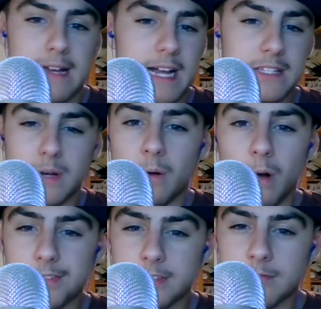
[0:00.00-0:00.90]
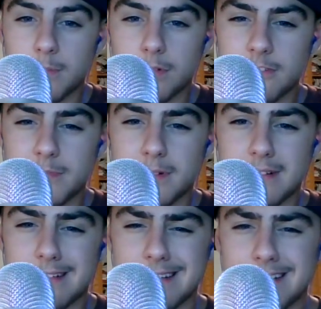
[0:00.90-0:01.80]
Do I want them to prove me
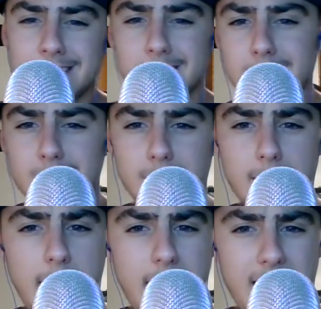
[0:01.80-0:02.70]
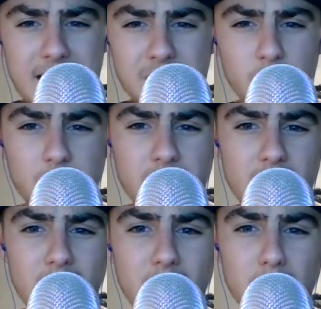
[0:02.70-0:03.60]
wrong? I don't
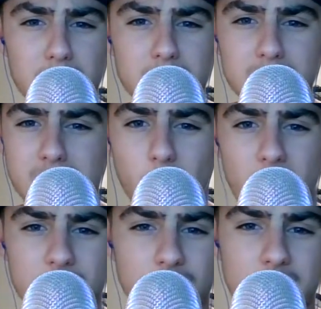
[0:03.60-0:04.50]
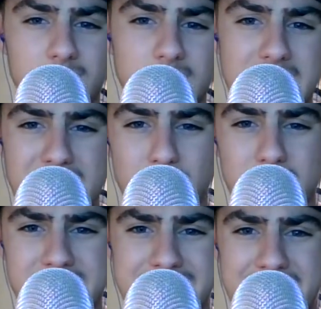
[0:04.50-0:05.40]
know. Quite frankly, I don't
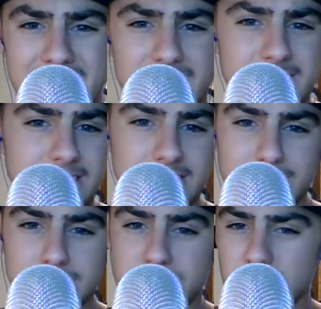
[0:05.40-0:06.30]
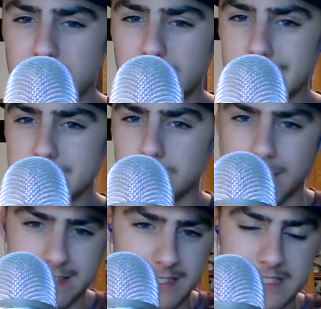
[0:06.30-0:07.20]
care too much. But
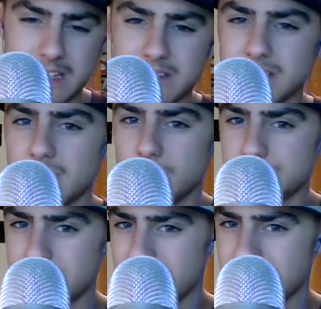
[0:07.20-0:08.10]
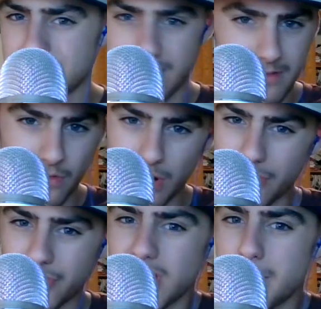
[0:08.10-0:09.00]
as the season goes on, we'll
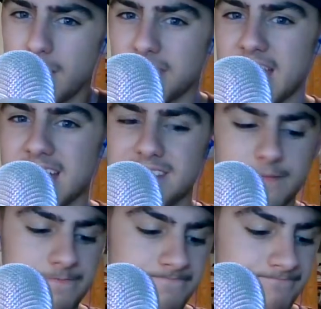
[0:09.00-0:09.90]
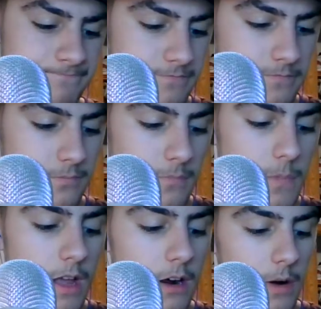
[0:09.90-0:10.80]
see about that.
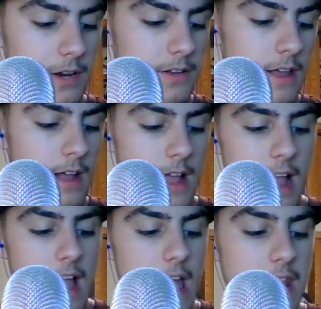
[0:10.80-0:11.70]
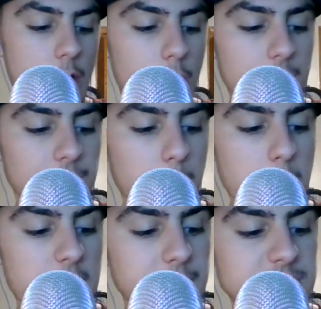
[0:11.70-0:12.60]
Alright. Now we're at the
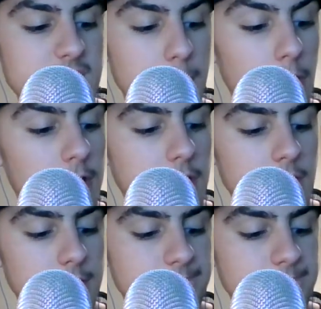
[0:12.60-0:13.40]
mid-table here.